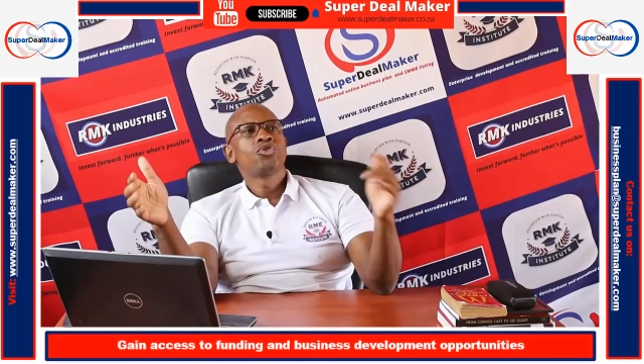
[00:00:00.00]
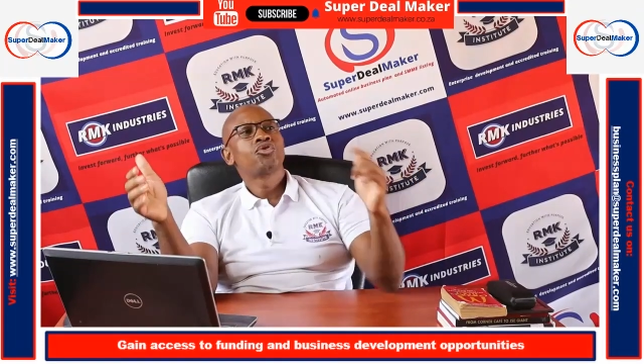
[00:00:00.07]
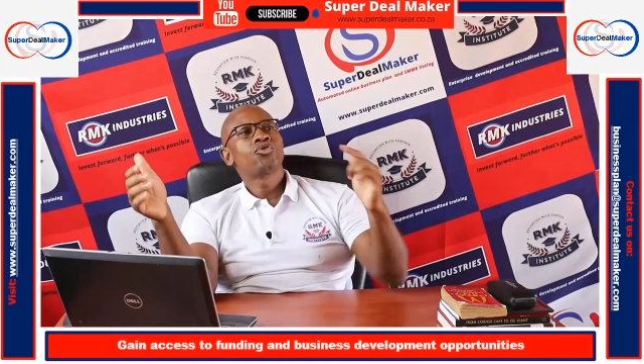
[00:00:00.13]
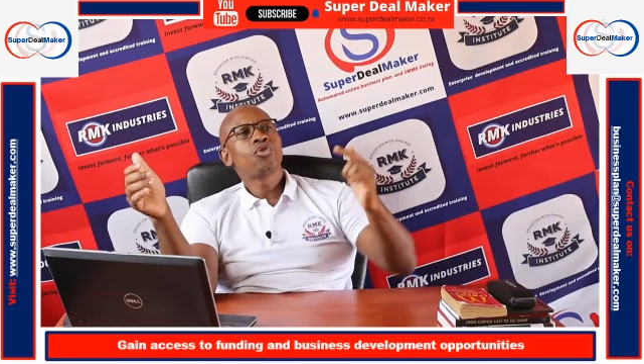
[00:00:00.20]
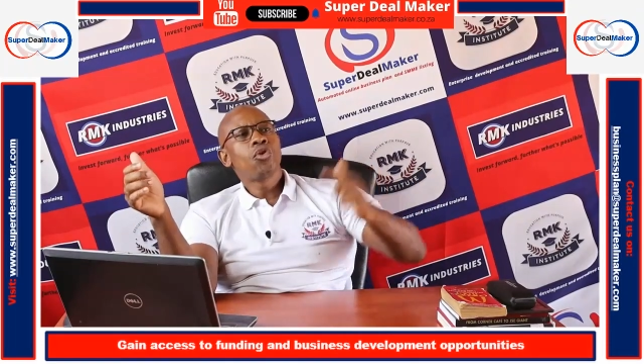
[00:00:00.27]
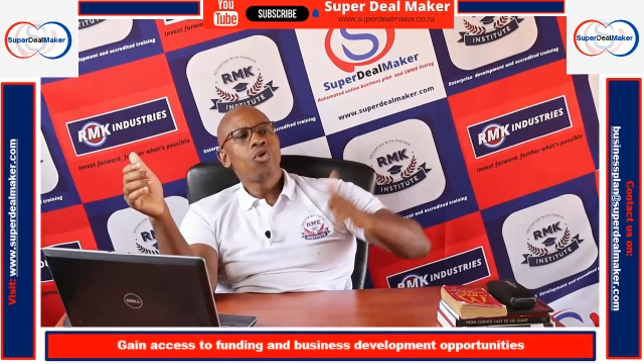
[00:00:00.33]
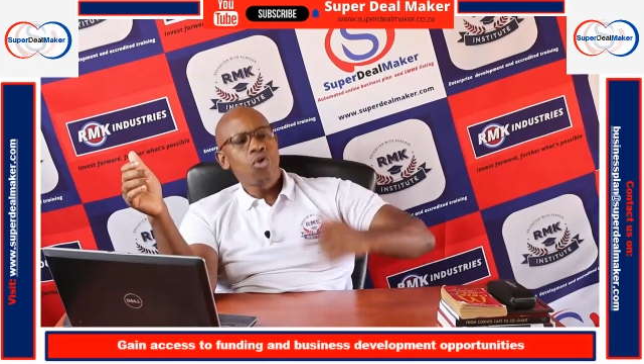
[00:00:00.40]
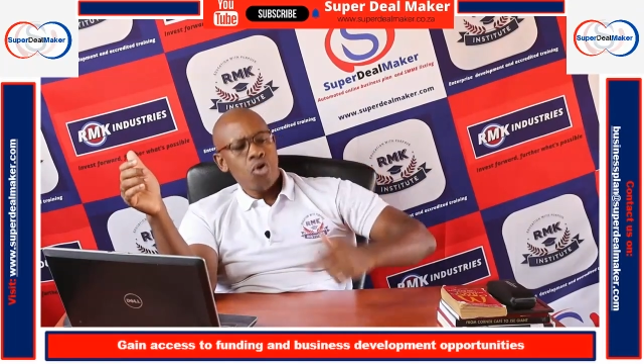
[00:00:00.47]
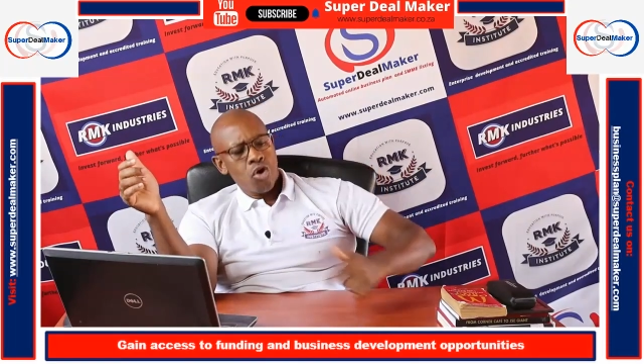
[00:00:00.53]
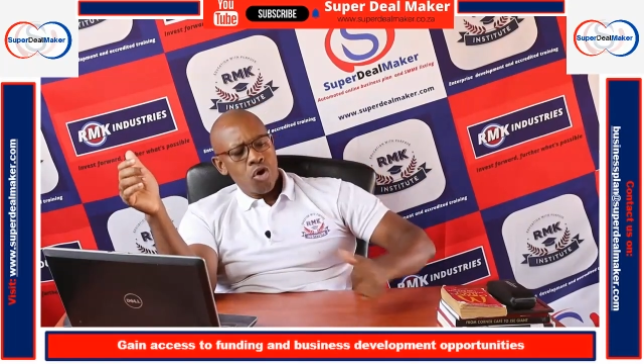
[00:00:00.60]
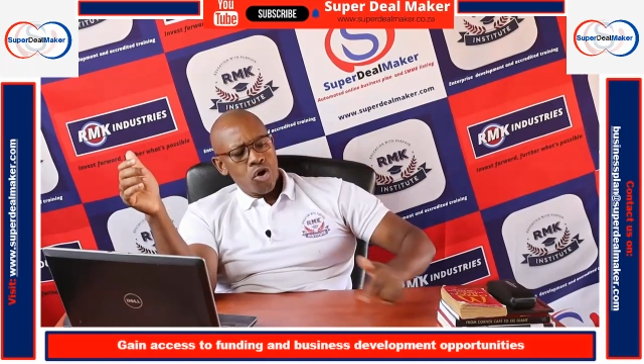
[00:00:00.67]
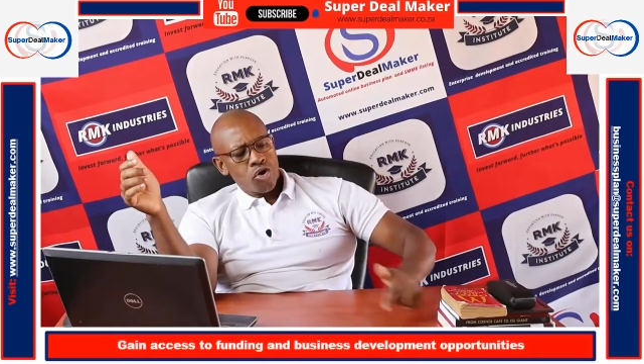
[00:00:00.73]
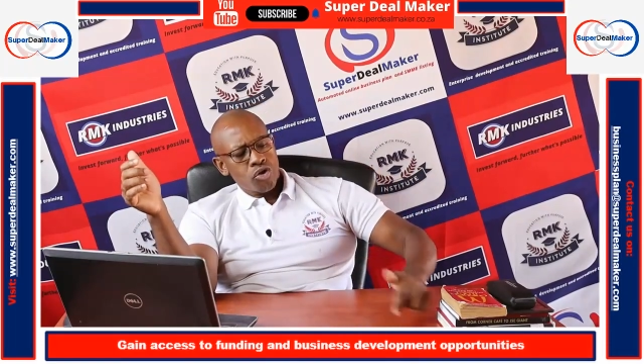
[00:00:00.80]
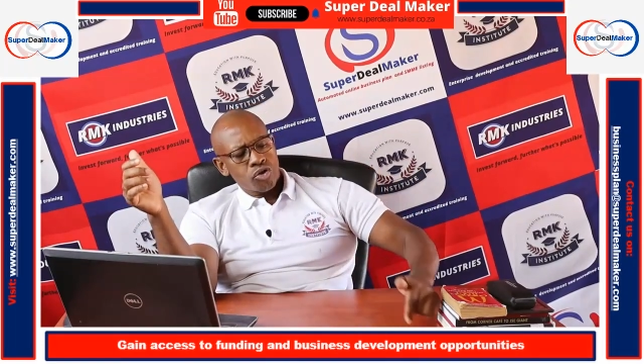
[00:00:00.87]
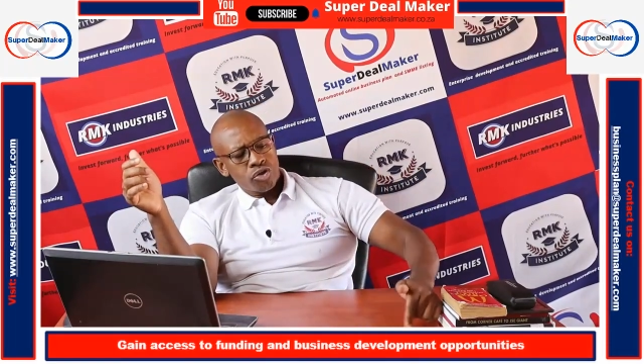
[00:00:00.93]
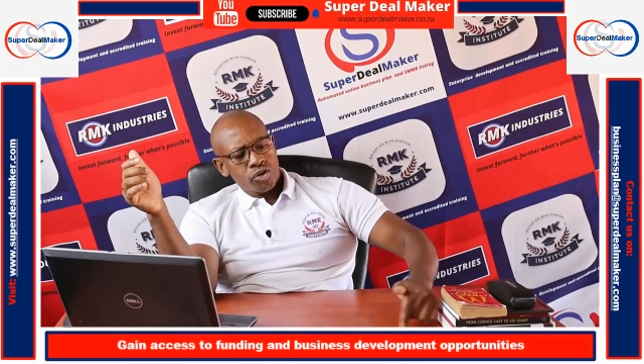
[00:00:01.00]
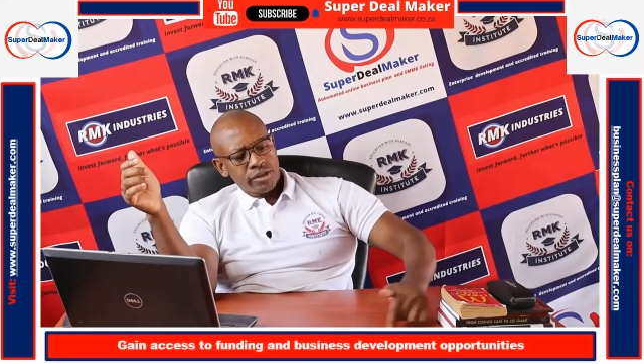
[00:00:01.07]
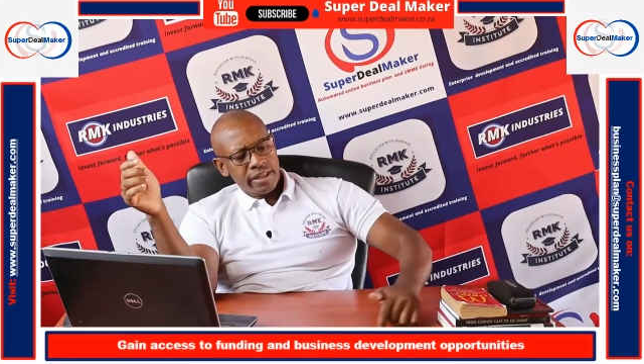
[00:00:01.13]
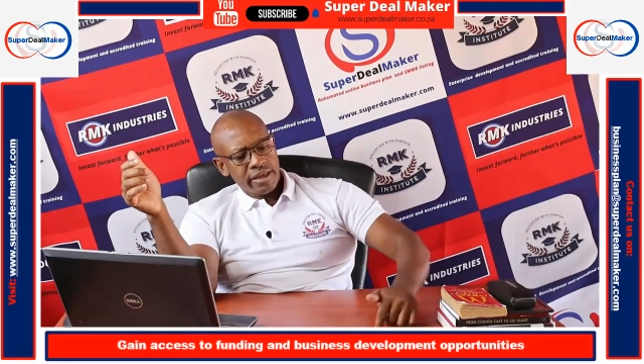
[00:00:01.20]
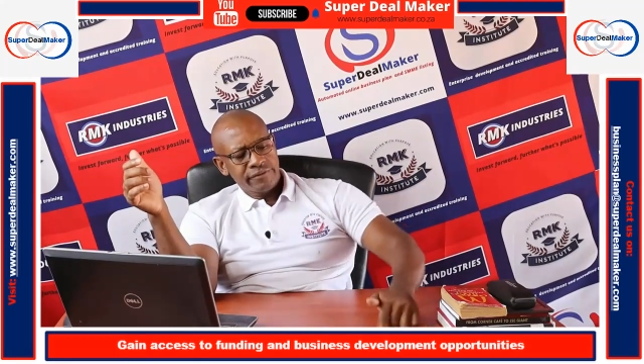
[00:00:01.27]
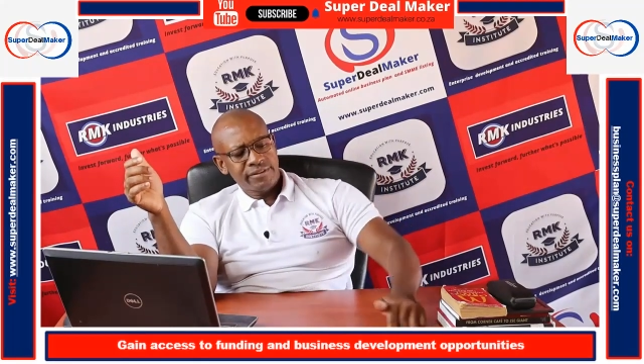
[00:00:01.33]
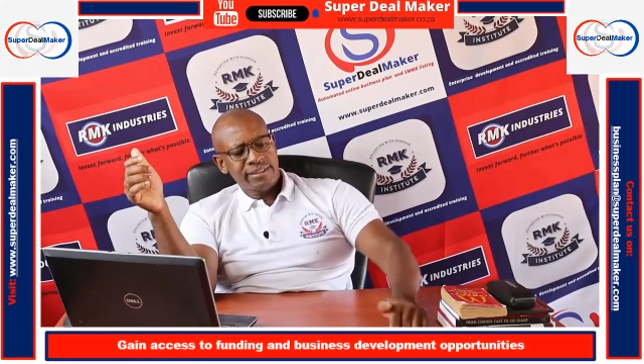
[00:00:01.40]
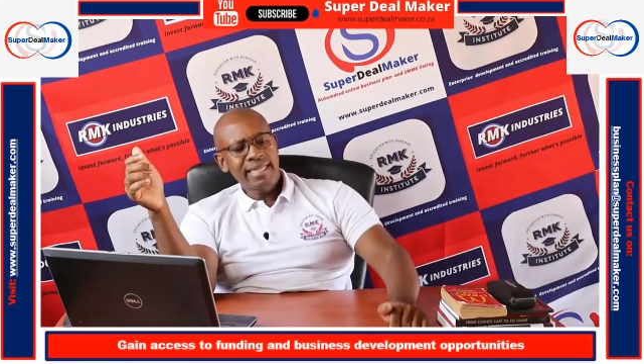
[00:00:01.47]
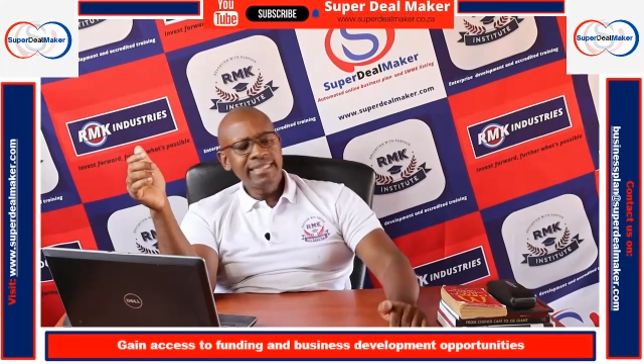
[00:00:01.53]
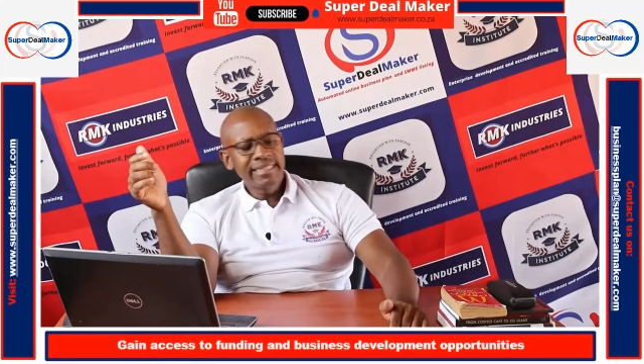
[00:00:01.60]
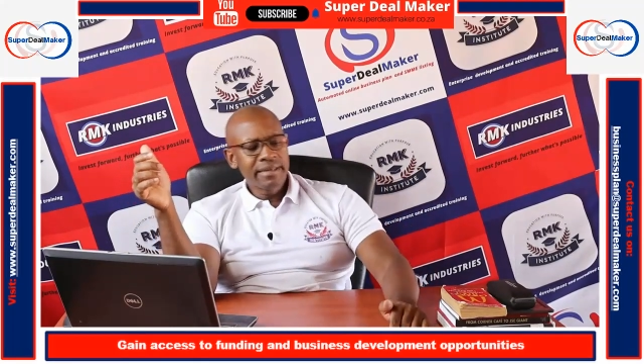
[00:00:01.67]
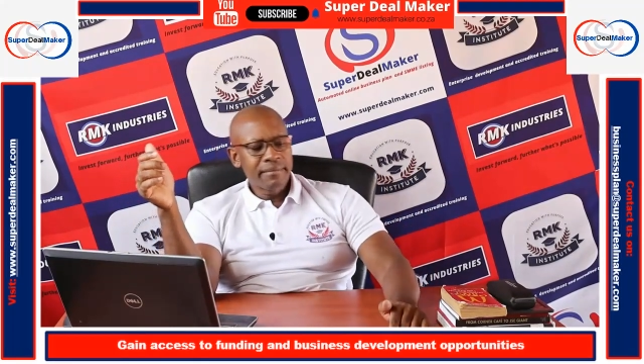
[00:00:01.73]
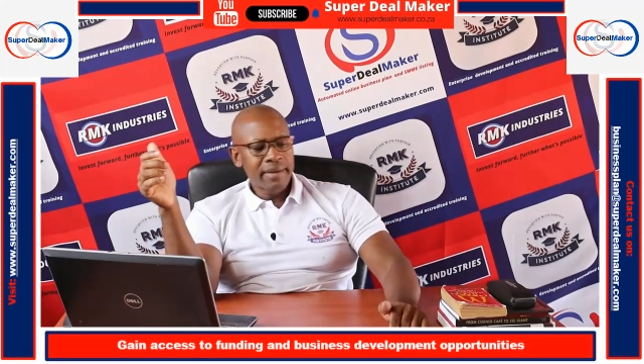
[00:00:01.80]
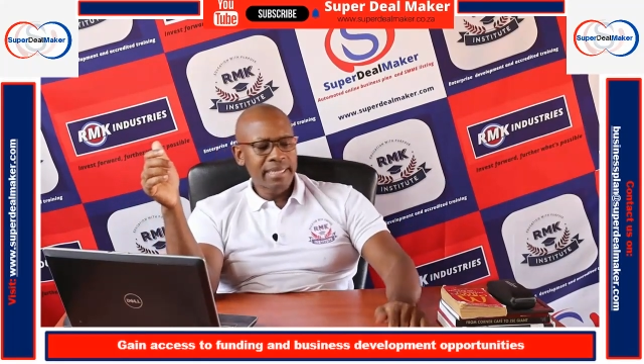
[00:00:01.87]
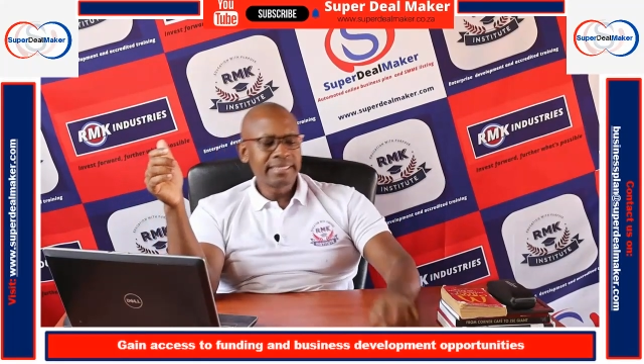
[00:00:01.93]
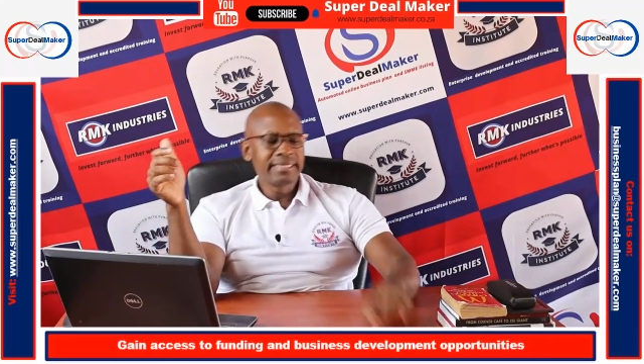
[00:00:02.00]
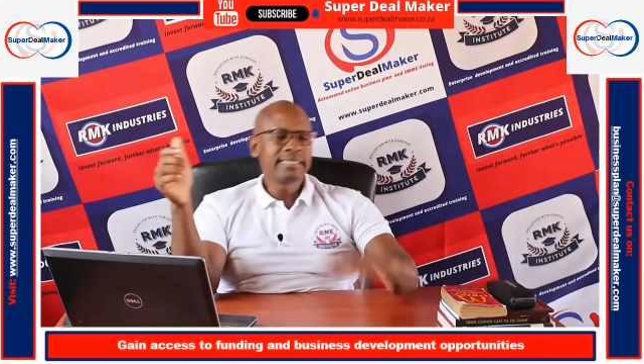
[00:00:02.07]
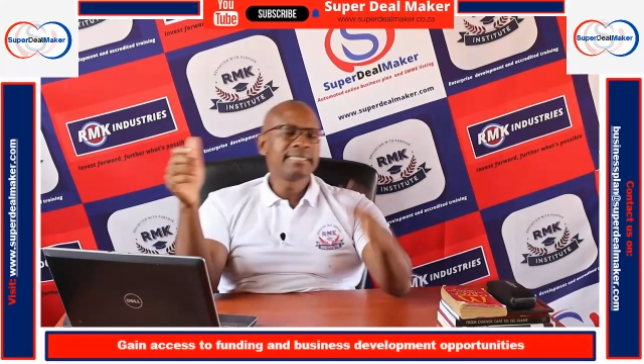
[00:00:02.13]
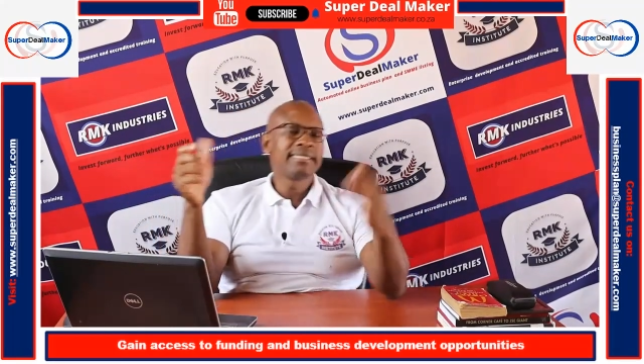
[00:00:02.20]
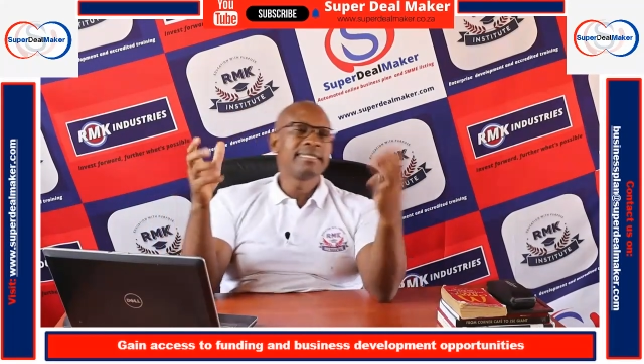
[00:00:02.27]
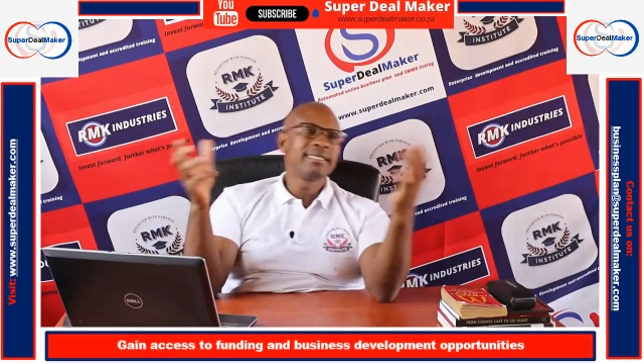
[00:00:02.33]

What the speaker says: So they've turned the money,